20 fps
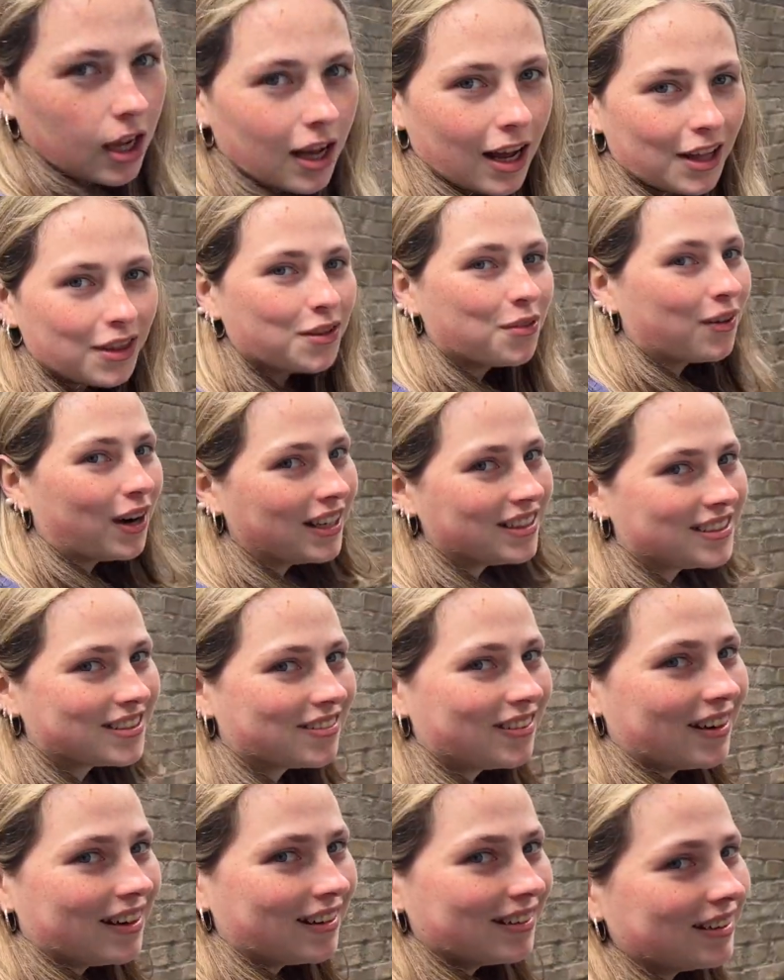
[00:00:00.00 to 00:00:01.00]
And the red
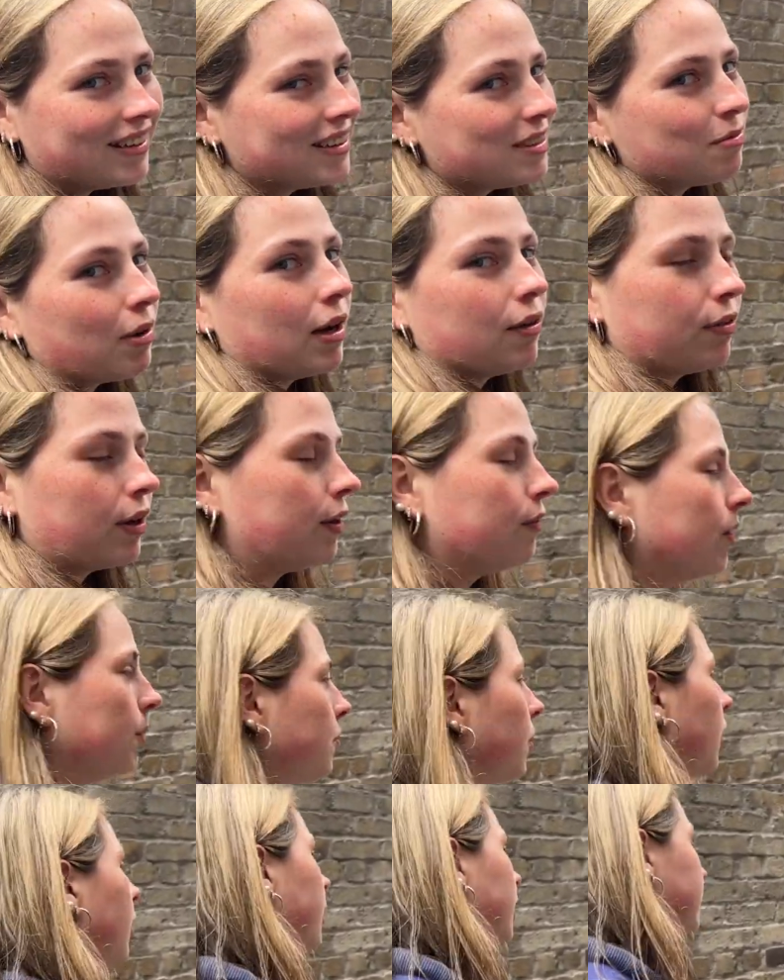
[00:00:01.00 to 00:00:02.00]
square is my favorite
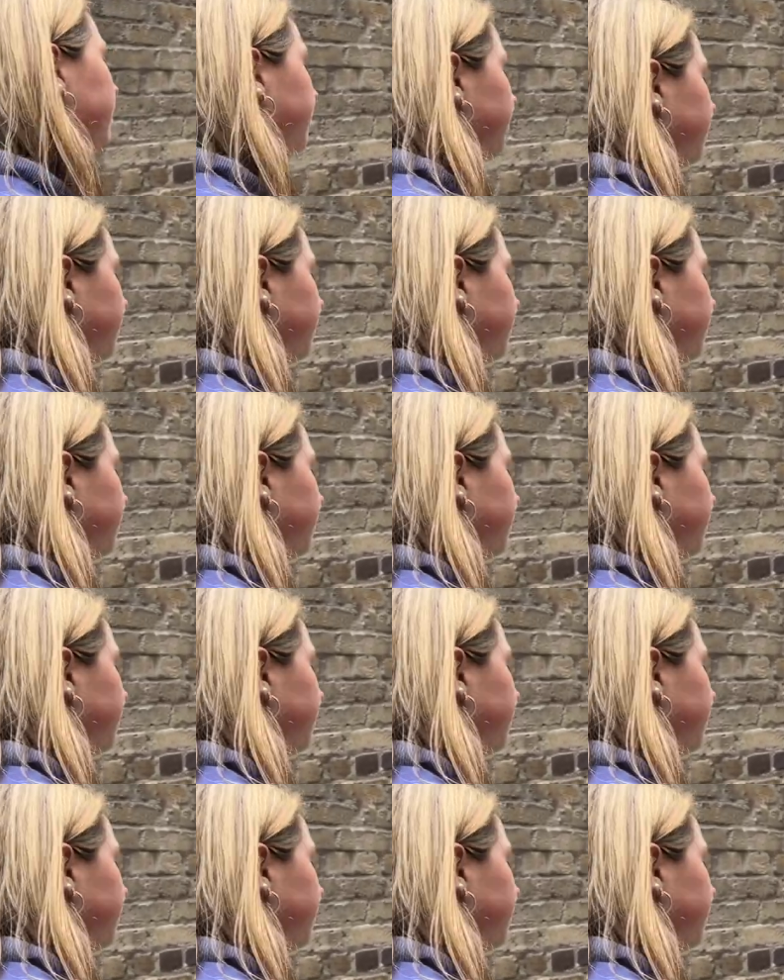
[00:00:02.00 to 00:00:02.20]
part.